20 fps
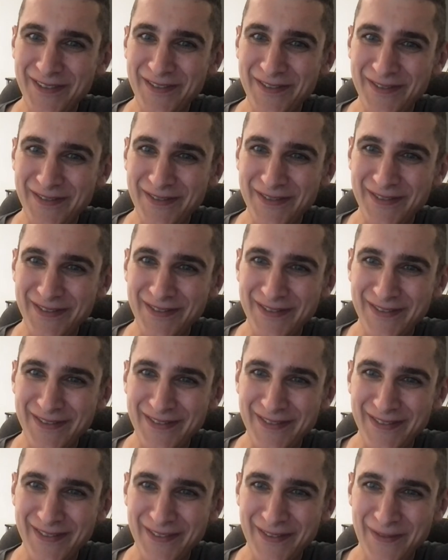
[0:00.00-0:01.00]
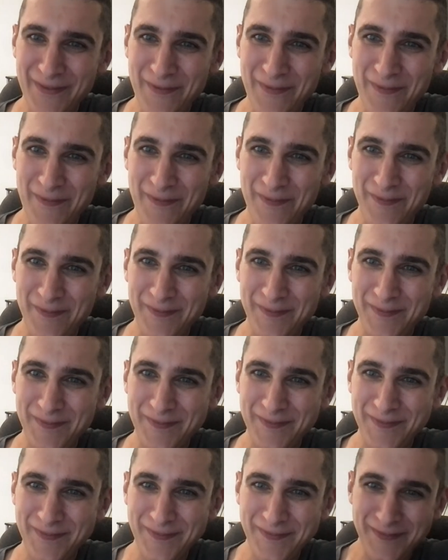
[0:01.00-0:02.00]

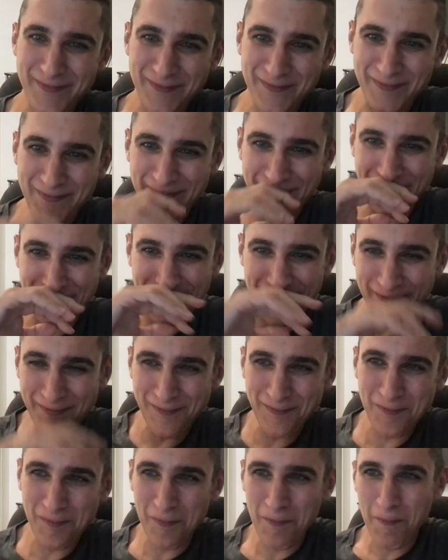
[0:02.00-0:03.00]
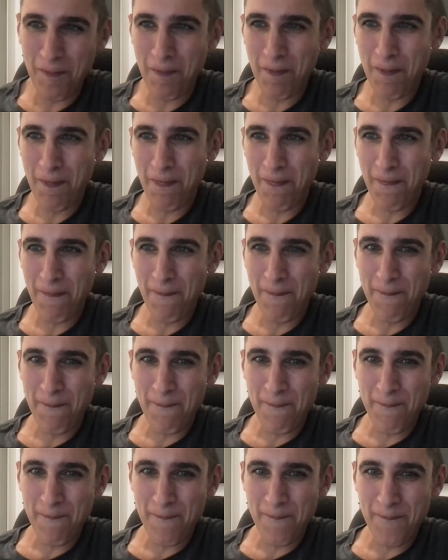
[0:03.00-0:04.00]

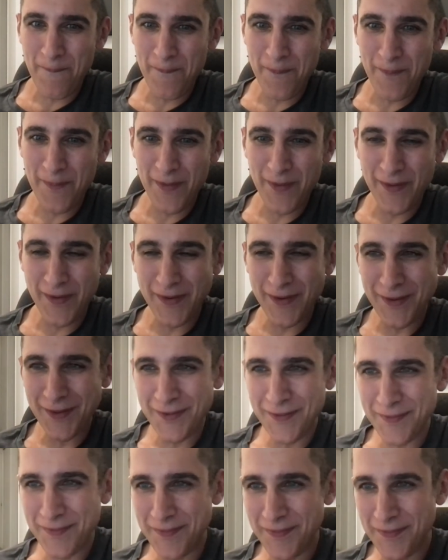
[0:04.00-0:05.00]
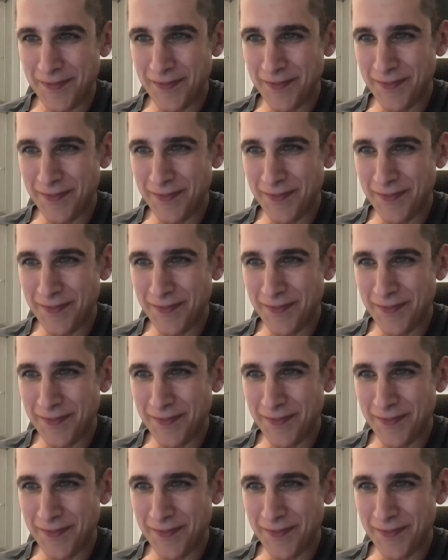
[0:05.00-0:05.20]
[no speech]